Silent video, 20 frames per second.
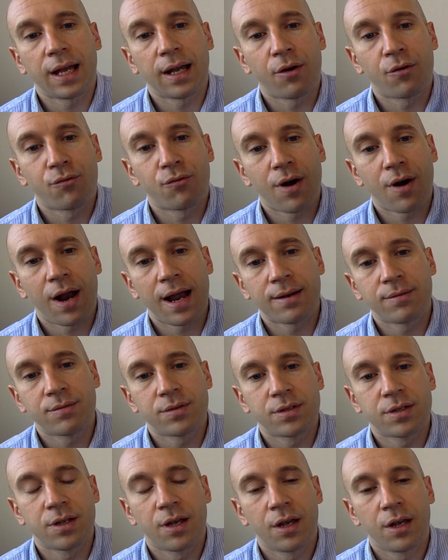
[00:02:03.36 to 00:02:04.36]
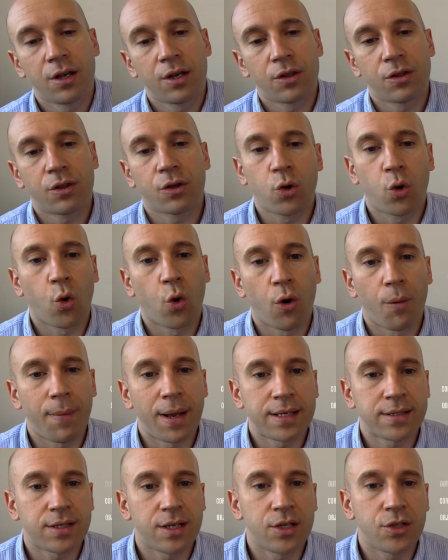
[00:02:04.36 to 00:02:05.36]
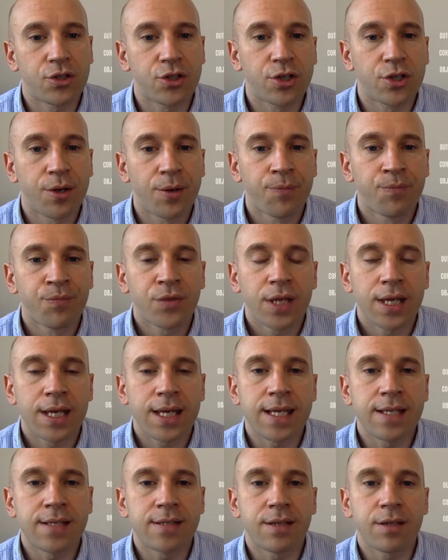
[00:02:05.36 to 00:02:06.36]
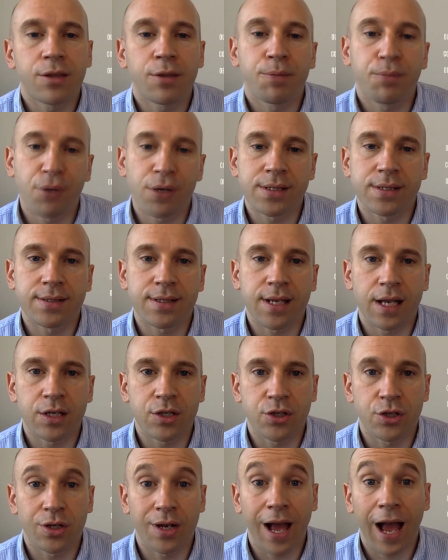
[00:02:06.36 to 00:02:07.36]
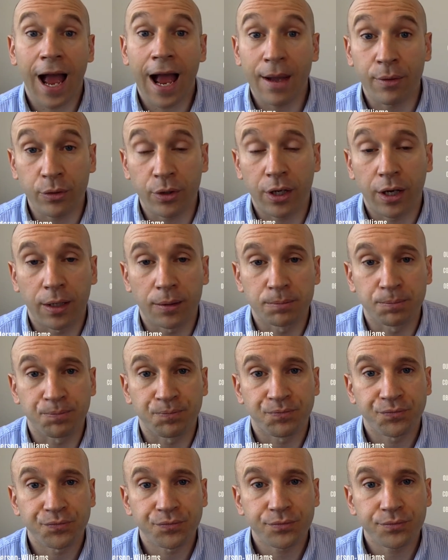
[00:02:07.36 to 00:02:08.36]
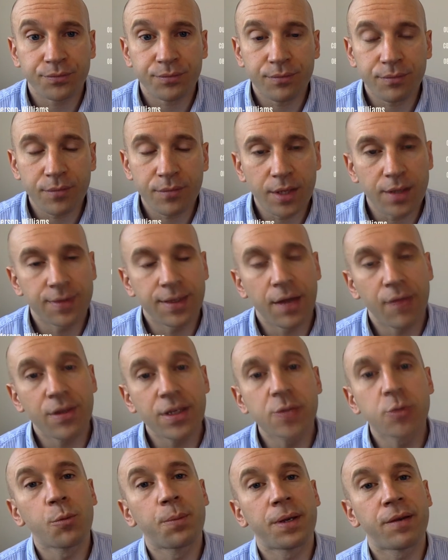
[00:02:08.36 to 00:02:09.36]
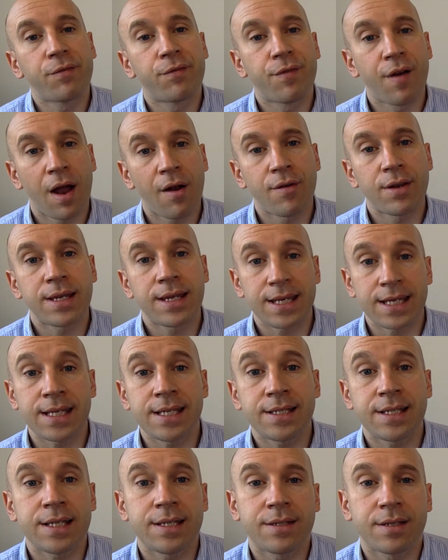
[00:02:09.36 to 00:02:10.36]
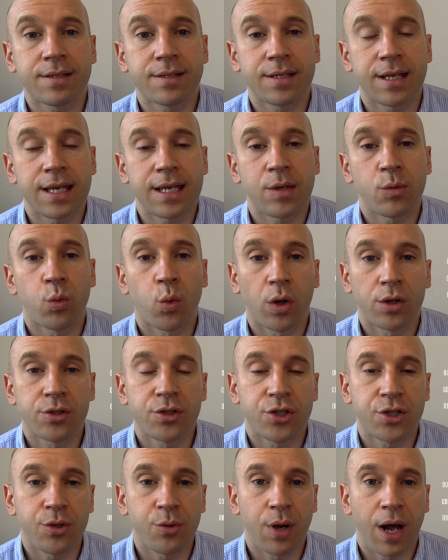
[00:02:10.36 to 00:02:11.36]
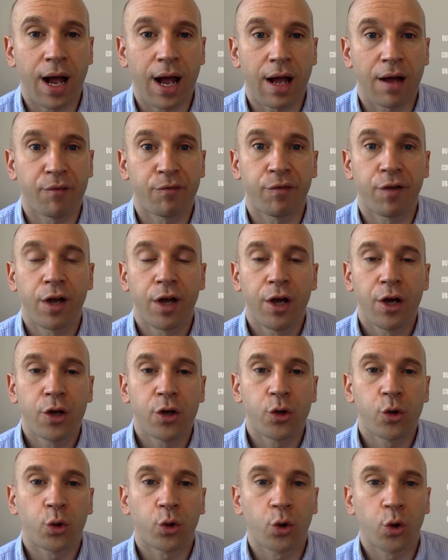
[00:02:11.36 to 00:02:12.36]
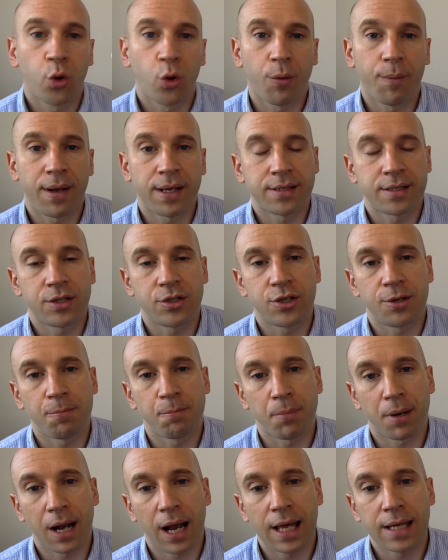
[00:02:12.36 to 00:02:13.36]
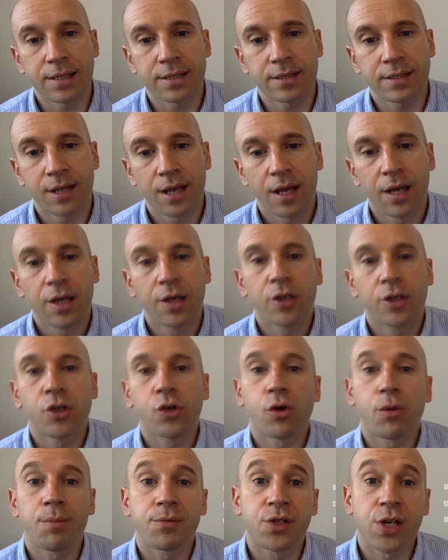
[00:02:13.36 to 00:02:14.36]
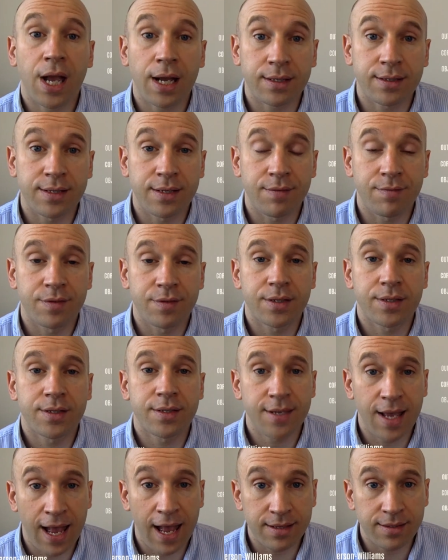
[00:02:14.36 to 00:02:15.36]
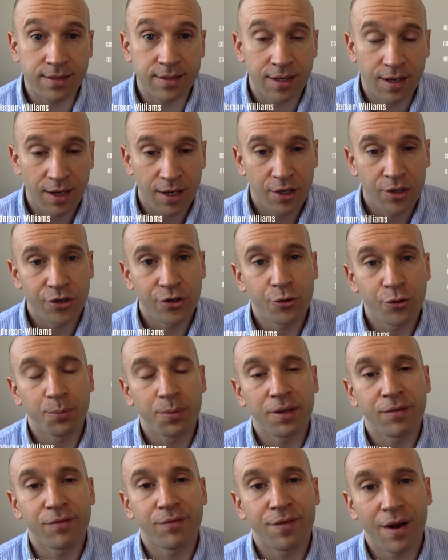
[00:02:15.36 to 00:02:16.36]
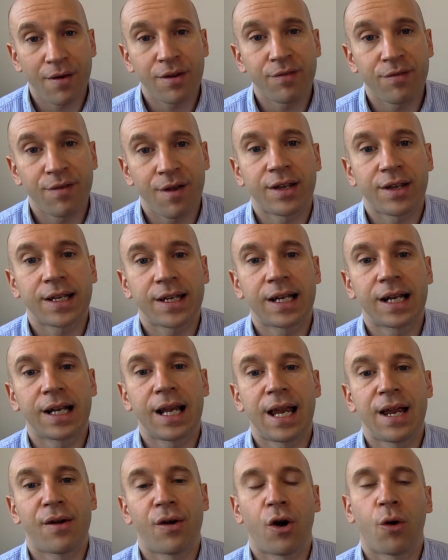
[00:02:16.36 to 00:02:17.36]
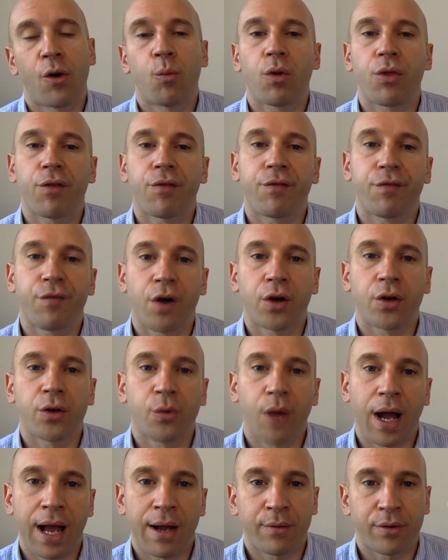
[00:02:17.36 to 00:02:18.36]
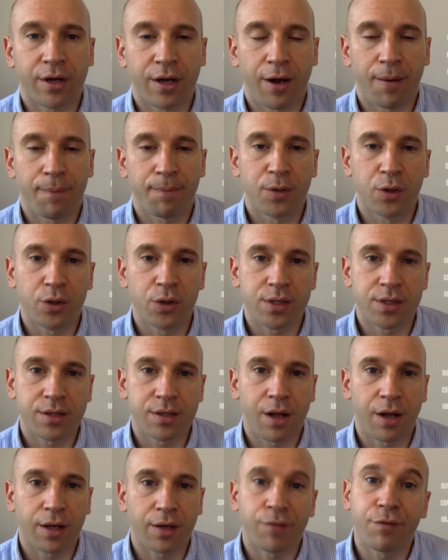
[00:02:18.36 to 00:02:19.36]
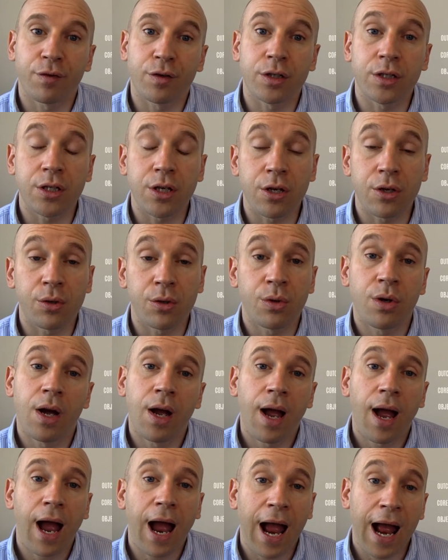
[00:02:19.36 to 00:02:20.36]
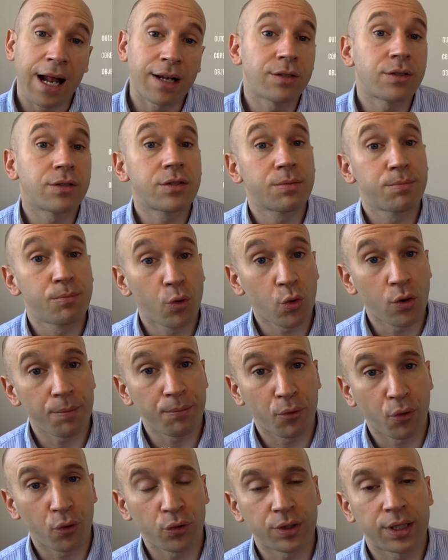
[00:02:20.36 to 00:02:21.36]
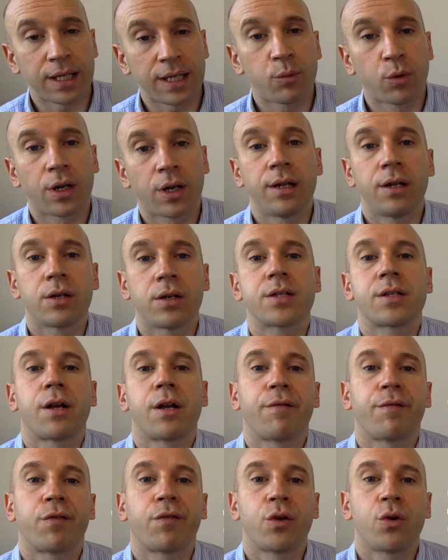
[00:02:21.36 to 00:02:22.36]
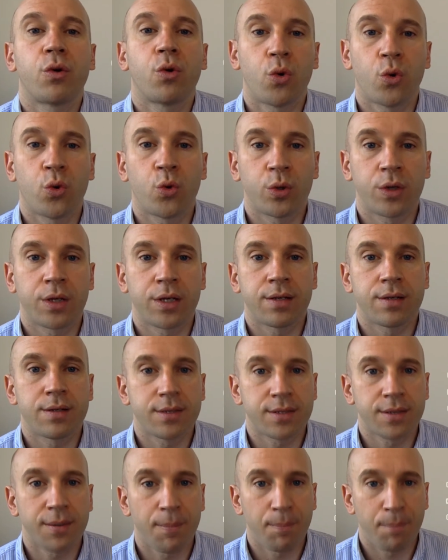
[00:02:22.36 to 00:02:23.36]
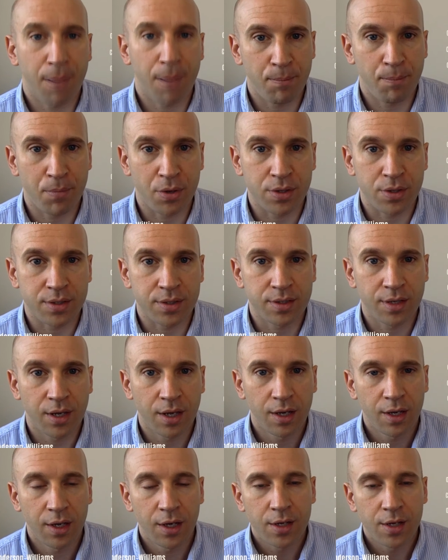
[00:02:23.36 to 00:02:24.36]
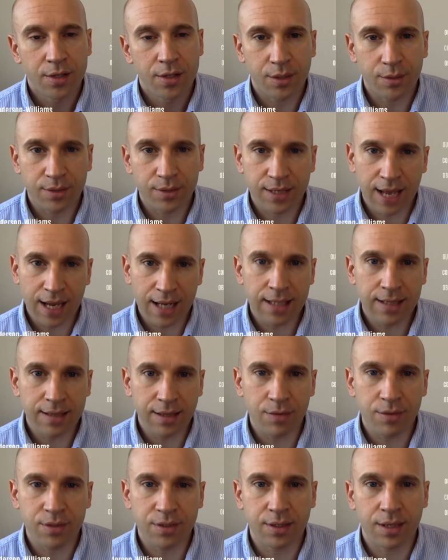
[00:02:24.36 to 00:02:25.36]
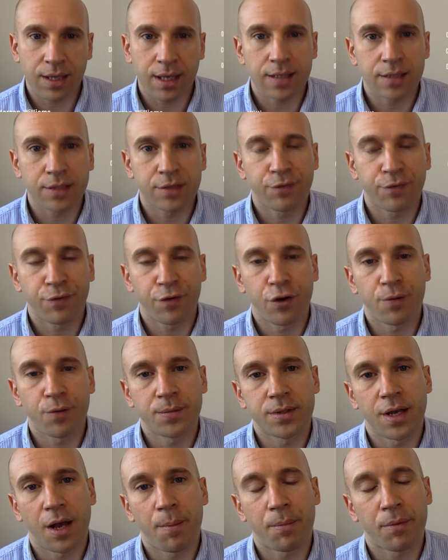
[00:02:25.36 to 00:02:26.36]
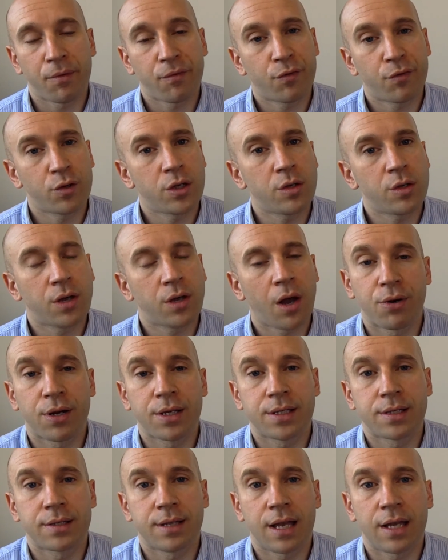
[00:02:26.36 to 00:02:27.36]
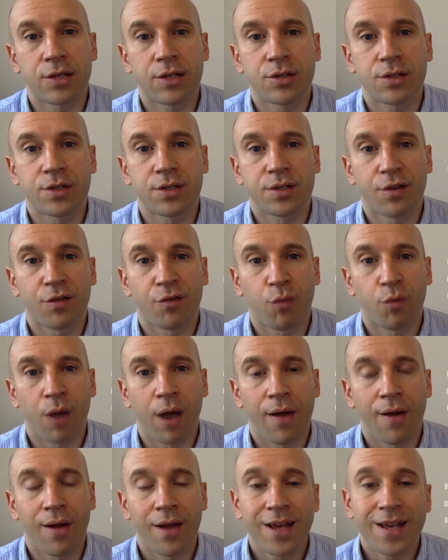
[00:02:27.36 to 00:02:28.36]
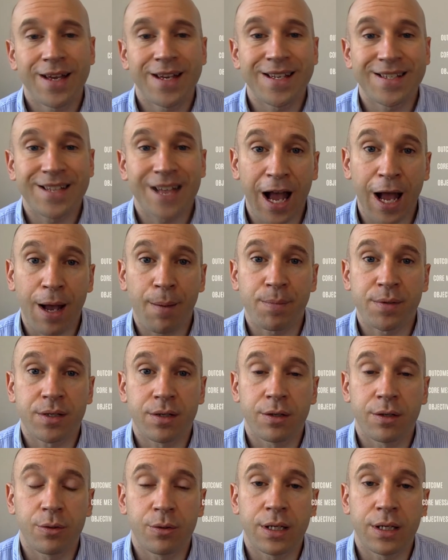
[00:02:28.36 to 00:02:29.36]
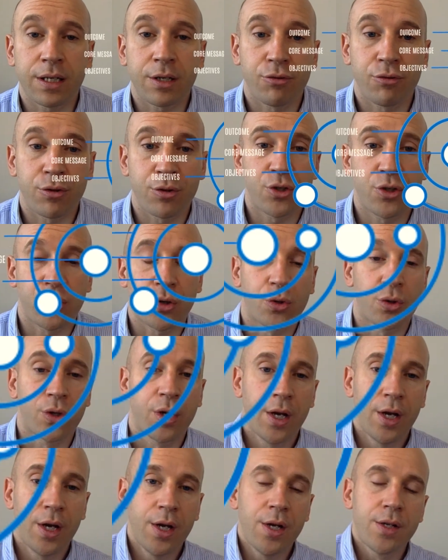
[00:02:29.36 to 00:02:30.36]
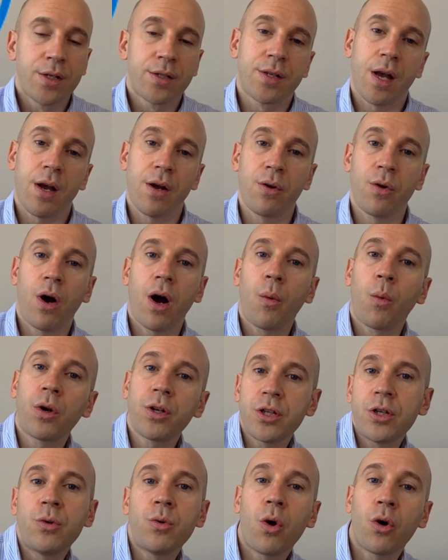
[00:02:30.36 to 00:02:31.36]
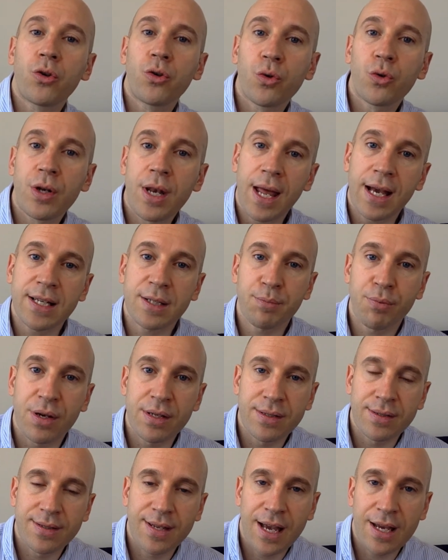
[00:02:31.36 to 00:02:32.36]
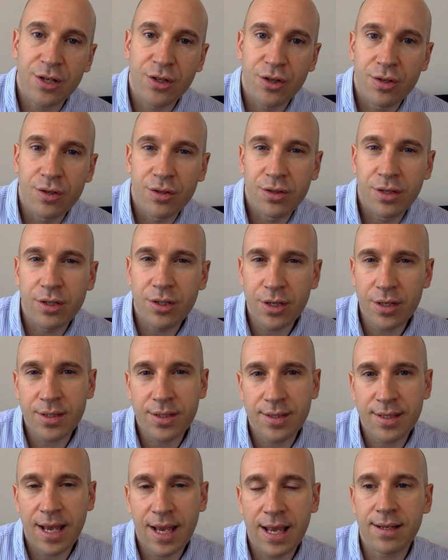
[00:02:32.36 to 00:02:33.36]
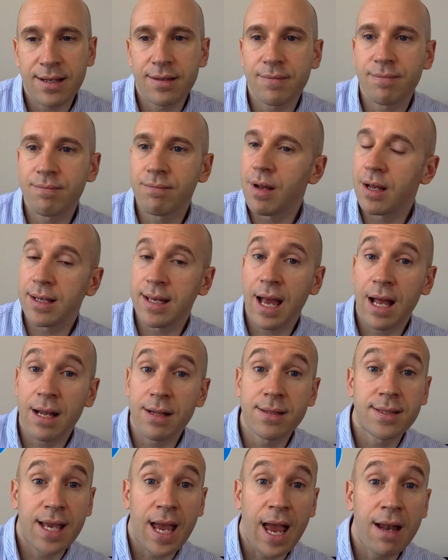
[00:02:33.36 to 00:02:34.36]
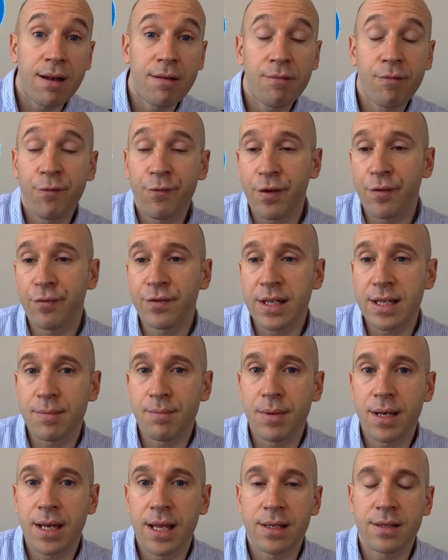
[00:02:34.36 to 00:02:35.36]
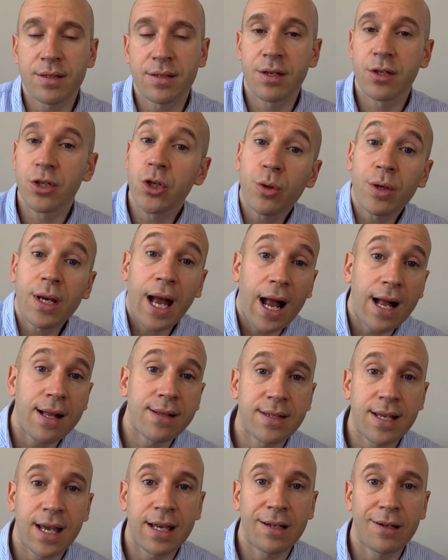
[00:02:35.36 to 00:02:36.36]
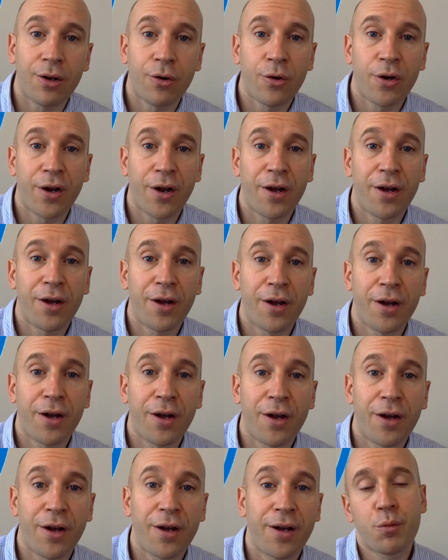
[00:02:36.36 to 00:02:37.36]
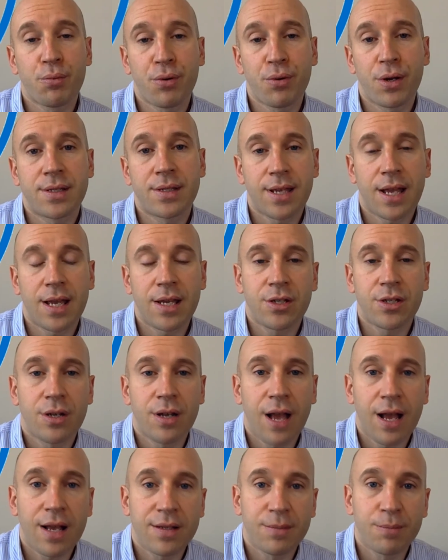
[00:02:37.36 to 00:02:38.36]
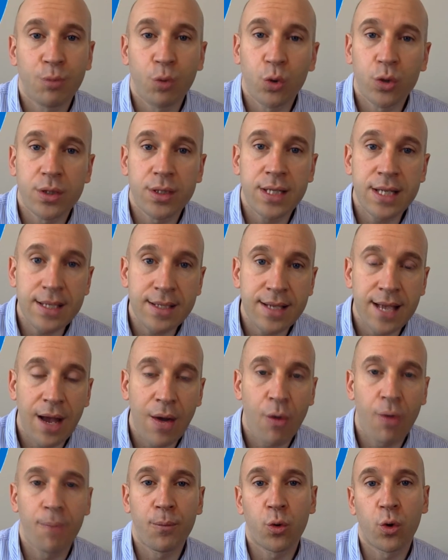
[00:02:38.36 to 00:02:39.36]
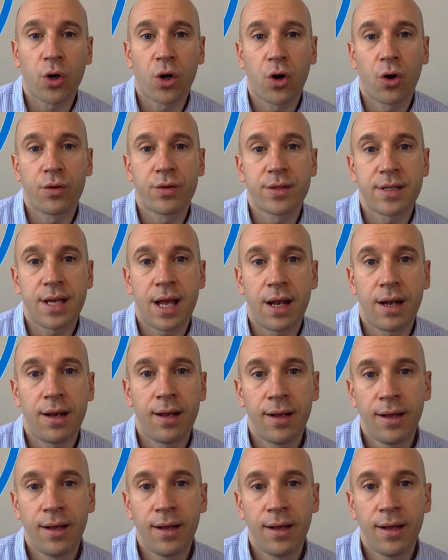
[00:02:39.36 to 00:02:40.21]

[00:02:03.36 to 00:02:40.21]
around the core message is the presentation outcome. Now, this will be very easy to see once you have your core message in place, your objectives set. You'll be very clear on what the final outcome looks like for you, and more importantly, what it looks like for your audience members. So getting those things firmed up before you go to presentation software is absolutely crucial. So I want you on your next presentation to just take, again, 10-15 minutes. You can take longer if your presentation has more detail and more content